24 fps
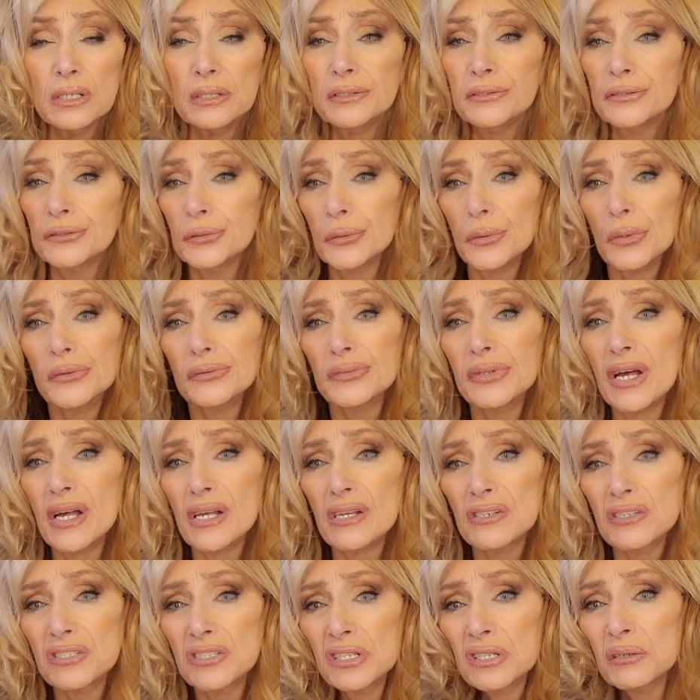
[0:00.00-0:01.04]
They're
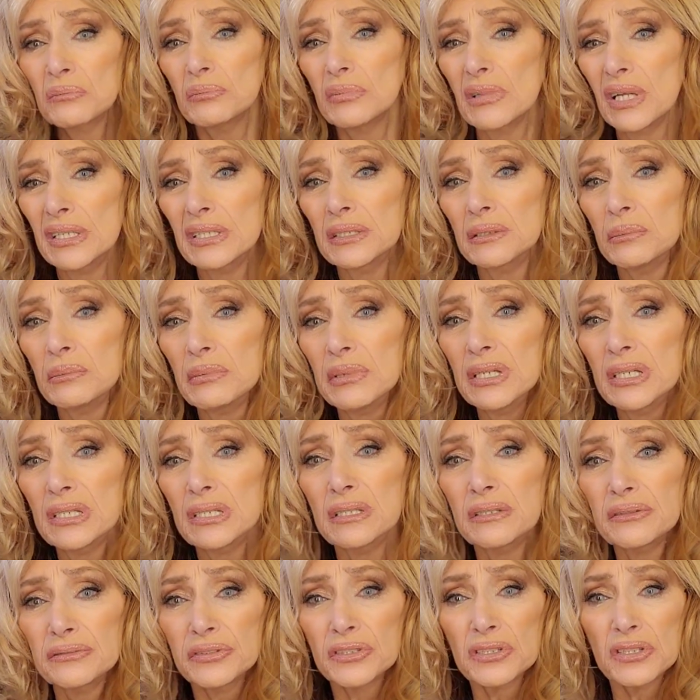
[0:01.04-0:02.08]
$12. You can blend them
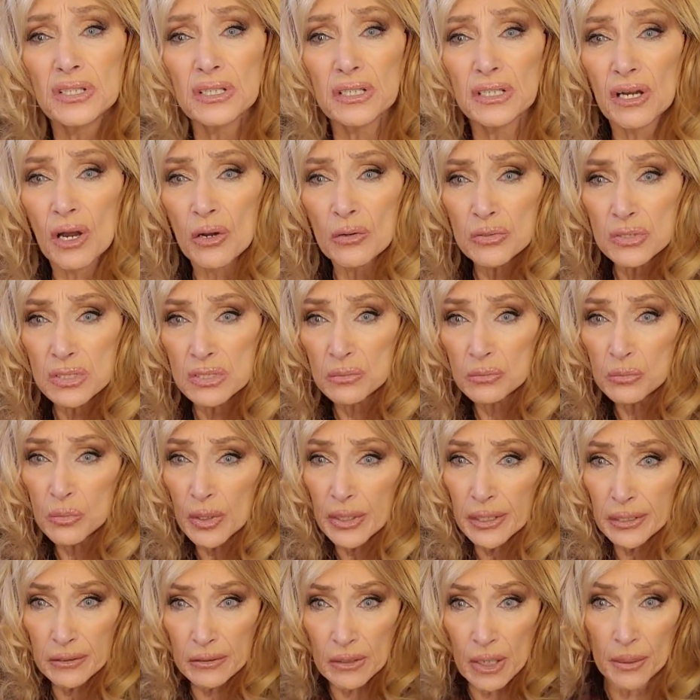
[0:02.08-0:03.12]
in if you're going to go
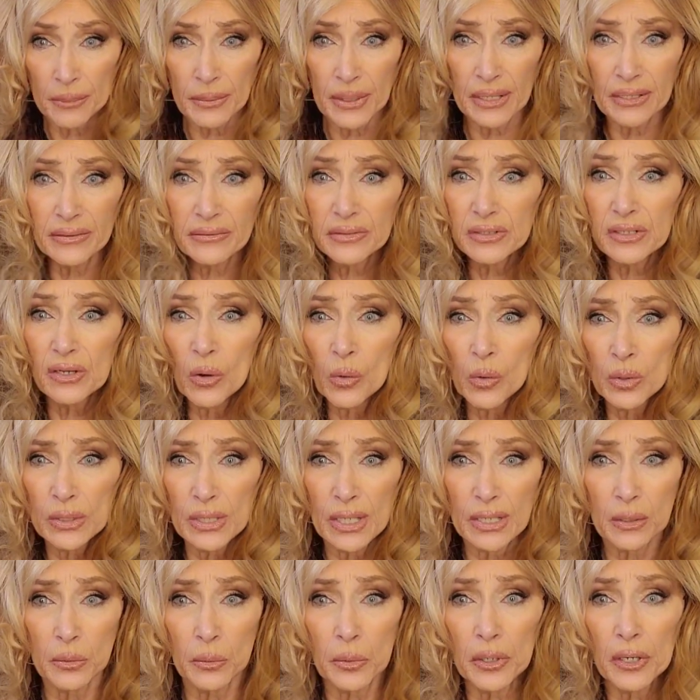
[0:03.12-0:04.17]
somewhere. I'm not even going
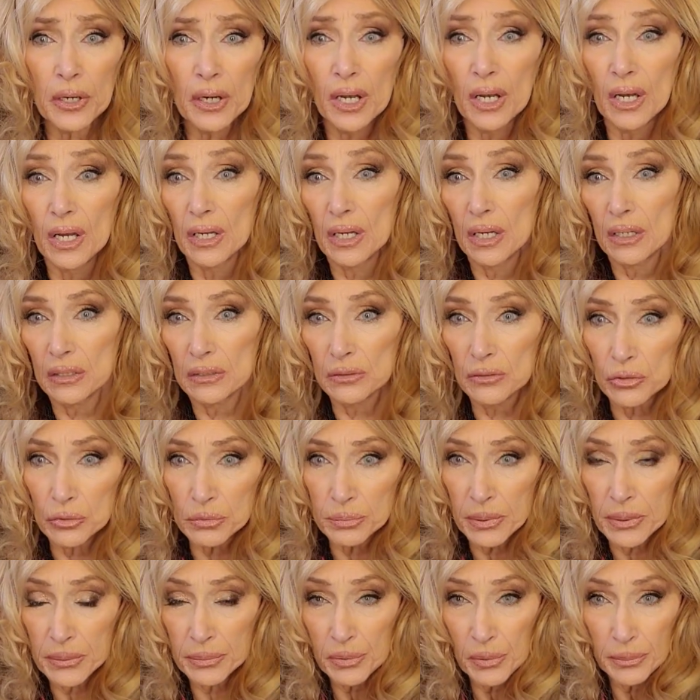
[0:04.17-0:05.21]
anywhere. Look,
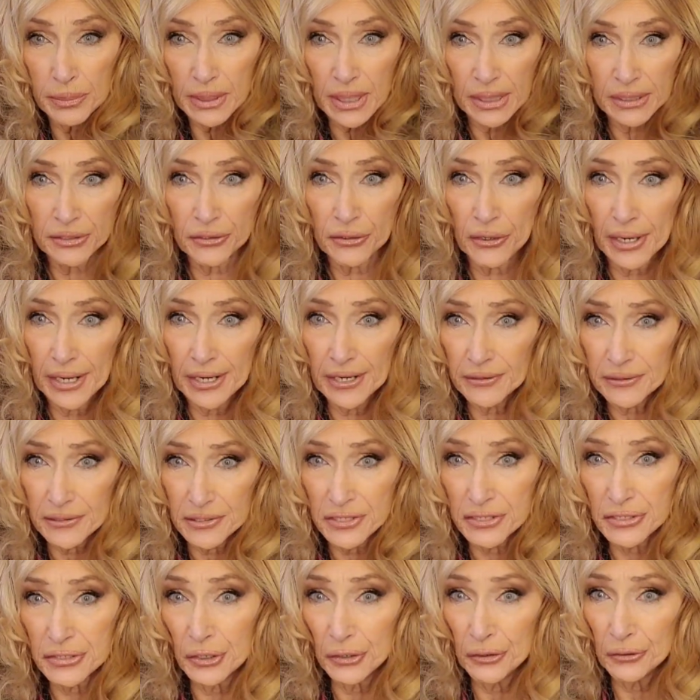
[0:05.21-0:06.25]
people will be like, your hair
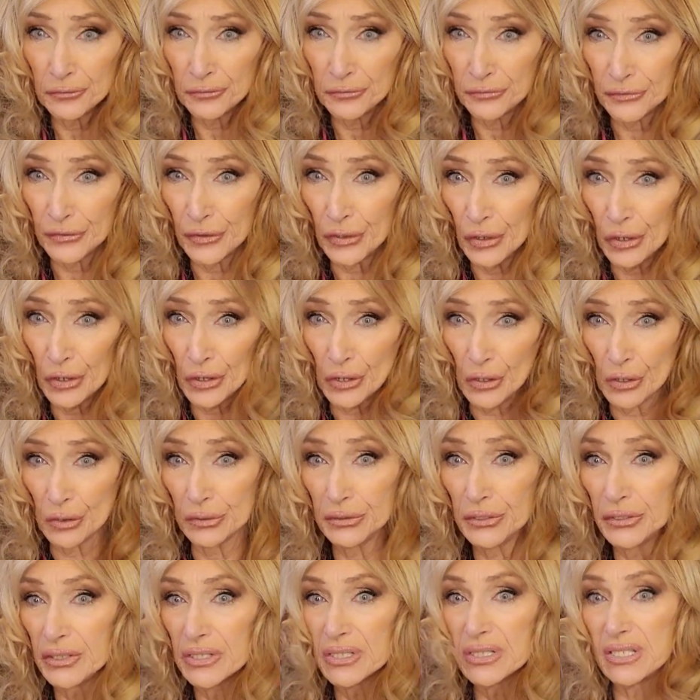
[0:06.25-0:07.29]
is so full.
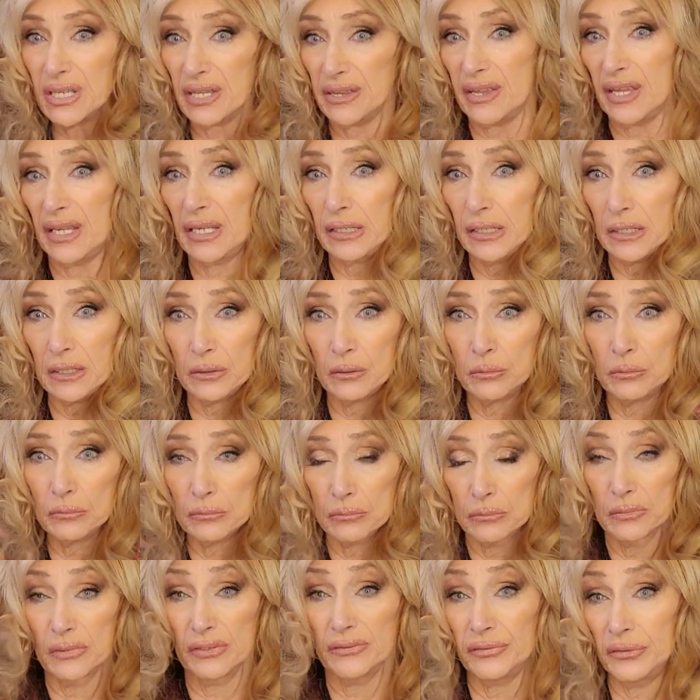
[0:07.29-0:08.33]
You can say thank you
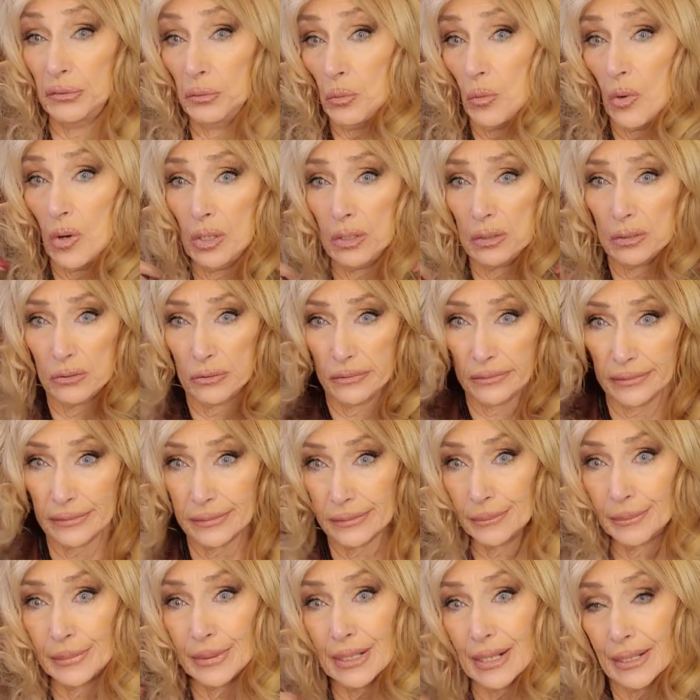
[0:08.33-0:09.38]
if you want, or you
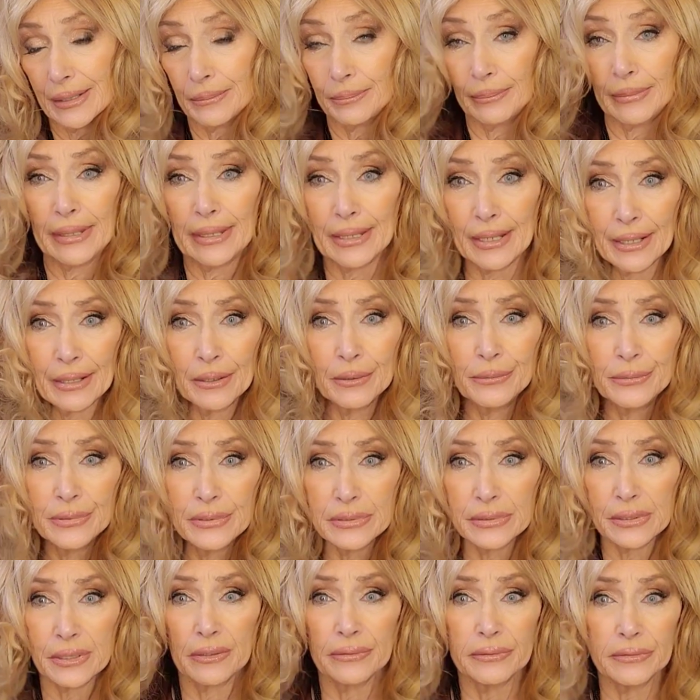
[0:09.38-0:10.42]
can be like me. I don't always
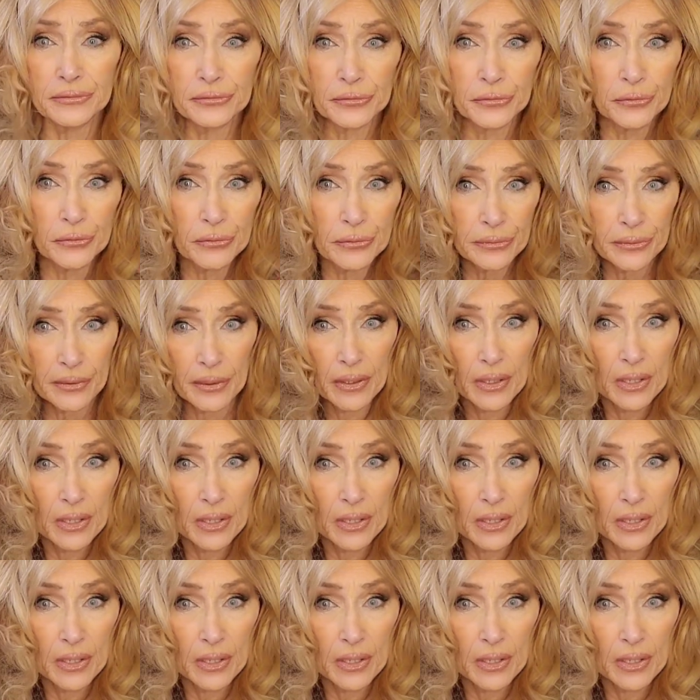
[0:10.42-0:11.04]
tell the truth.